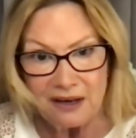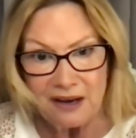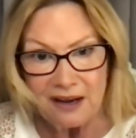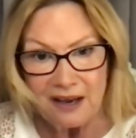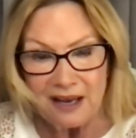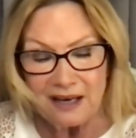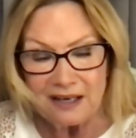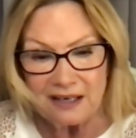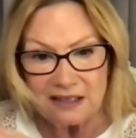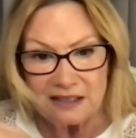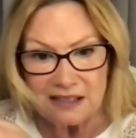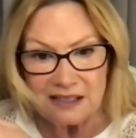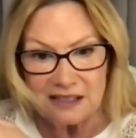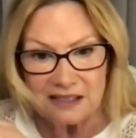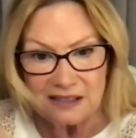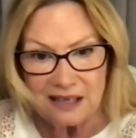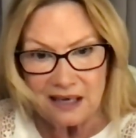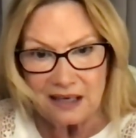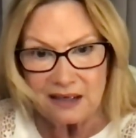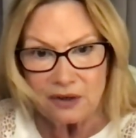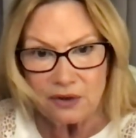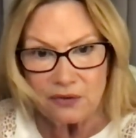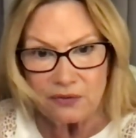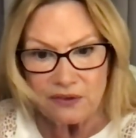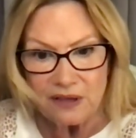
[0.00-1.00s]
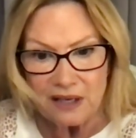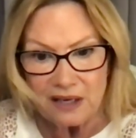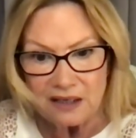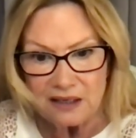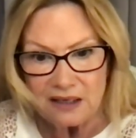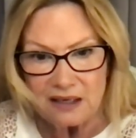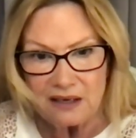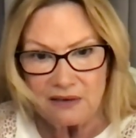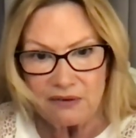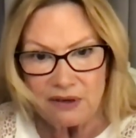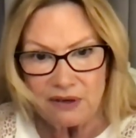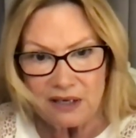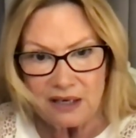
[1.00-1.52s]
And instead of the
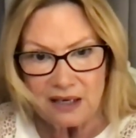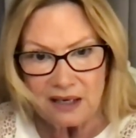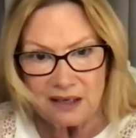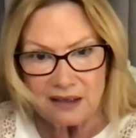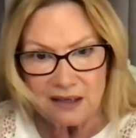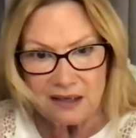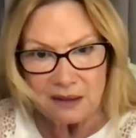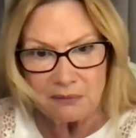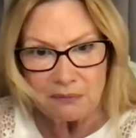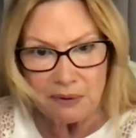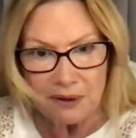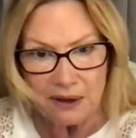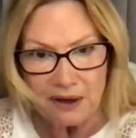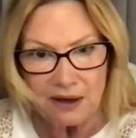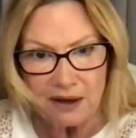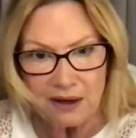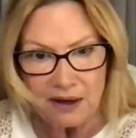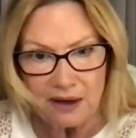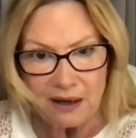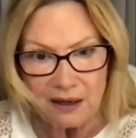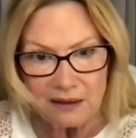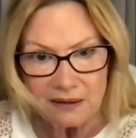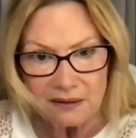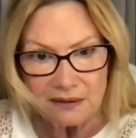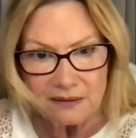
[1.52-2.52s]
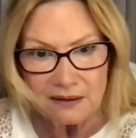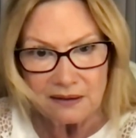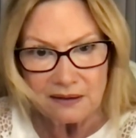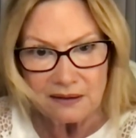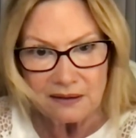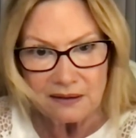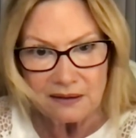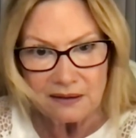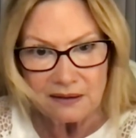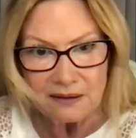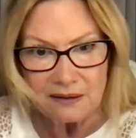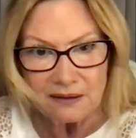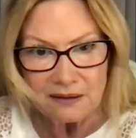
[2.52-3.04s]
divide et impera,
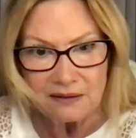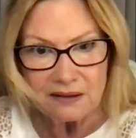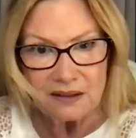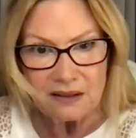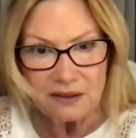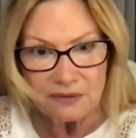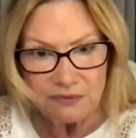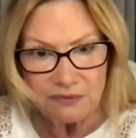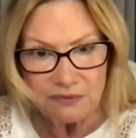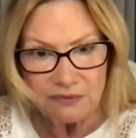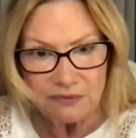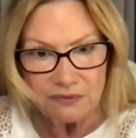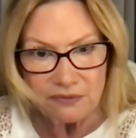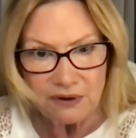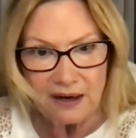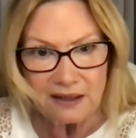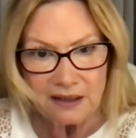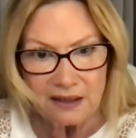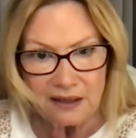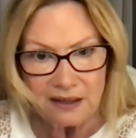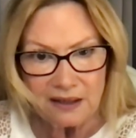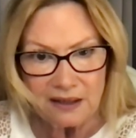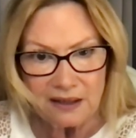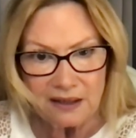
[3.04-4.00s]
the conquer,